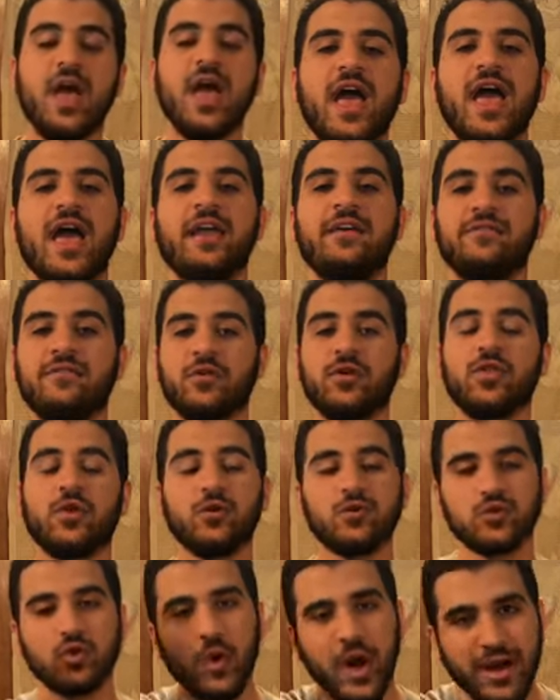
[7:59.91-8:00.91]
And for
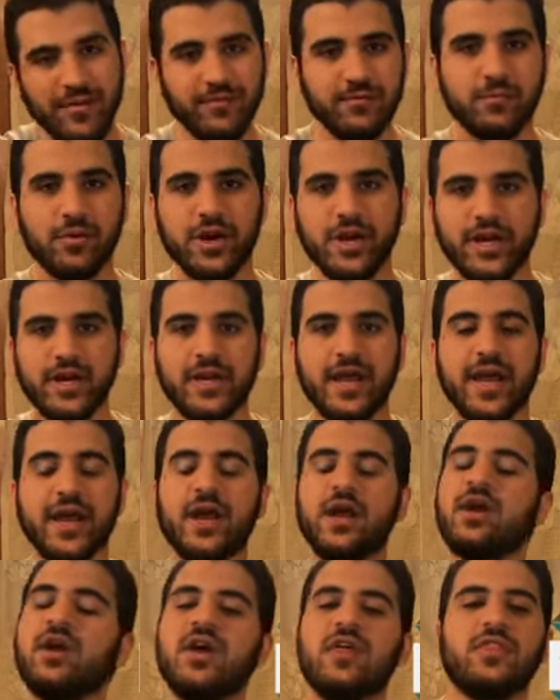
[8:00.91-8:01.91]
those who have braided
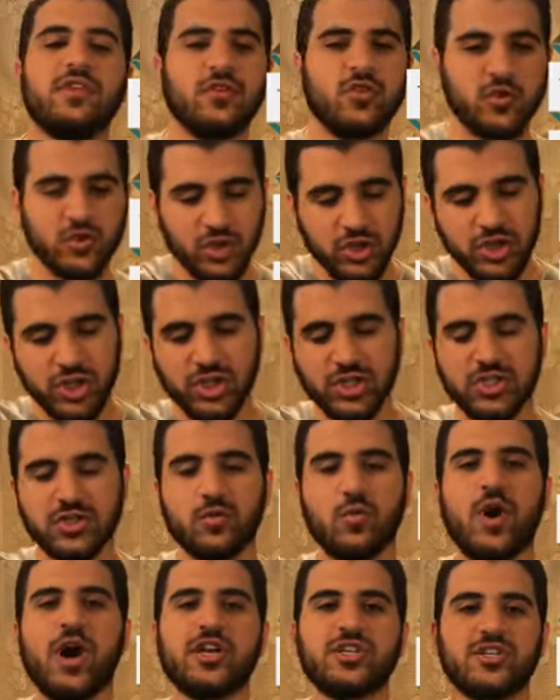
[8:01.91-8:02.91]
hair, then you should just
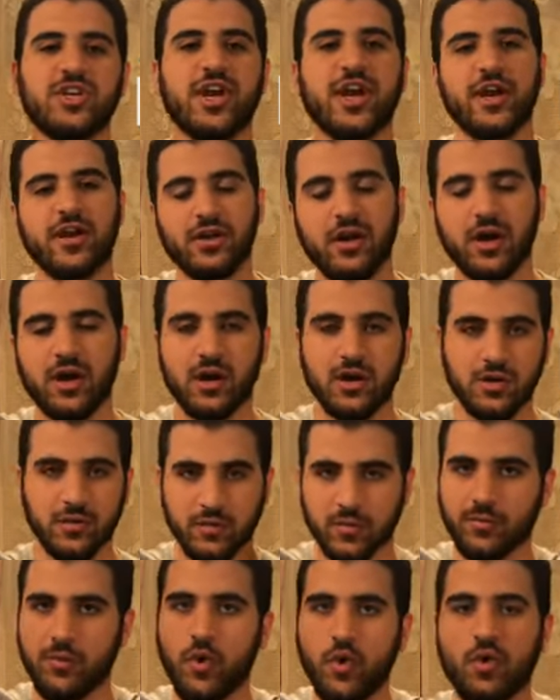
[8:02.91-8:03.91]
wash your hair,
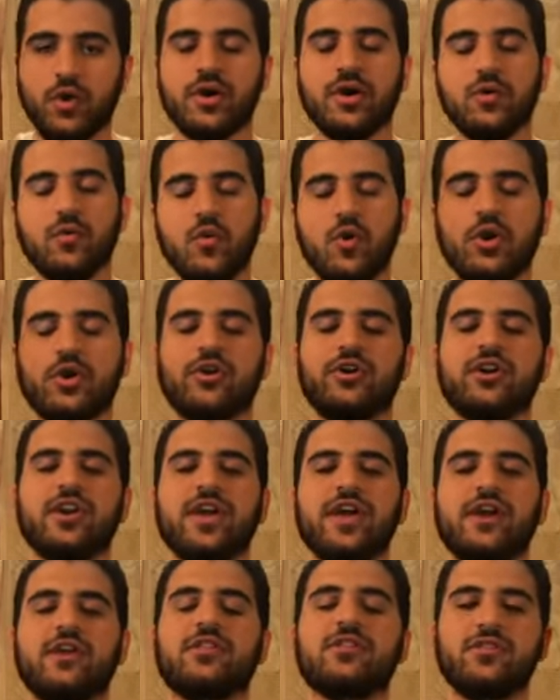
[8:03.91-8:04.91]
pour water on your
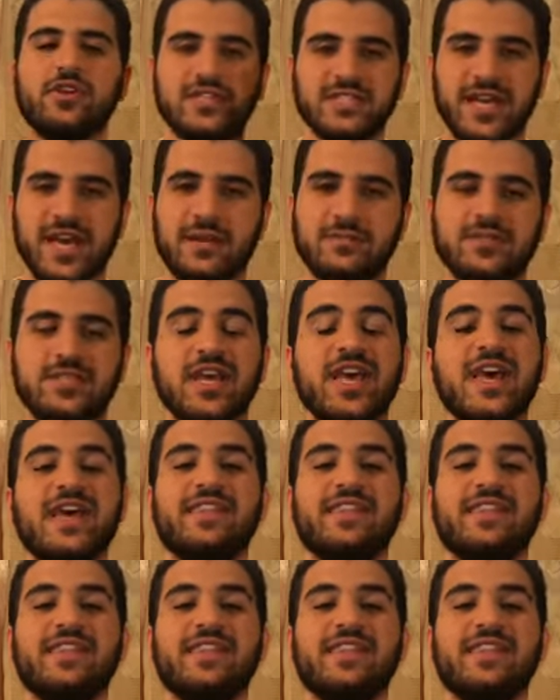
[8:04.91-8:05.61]
hair 3 times.